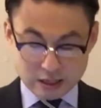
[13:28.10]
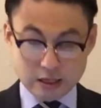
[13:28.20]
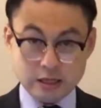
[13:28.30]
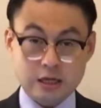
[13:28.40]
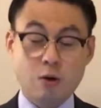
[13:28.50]

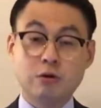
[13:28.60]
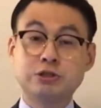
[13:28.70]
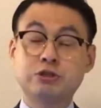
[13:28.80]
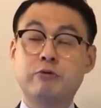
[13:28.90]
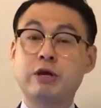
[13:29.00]
he
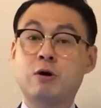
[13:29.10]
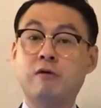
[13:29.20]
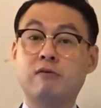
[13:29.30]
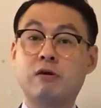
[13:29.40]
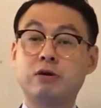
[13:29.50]
also
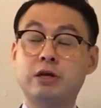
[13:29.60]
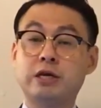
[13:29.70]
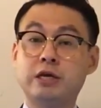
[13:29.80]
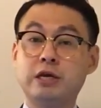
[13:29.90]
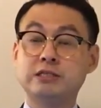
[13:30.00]
recovered
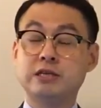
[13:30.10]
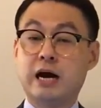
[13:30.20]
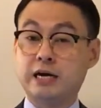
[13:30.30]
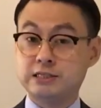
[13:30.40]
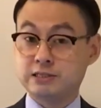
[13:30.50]
his
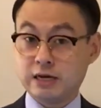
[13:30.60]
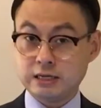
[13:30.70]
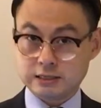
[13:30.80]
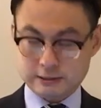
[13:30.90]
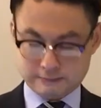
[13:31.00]
eyesight.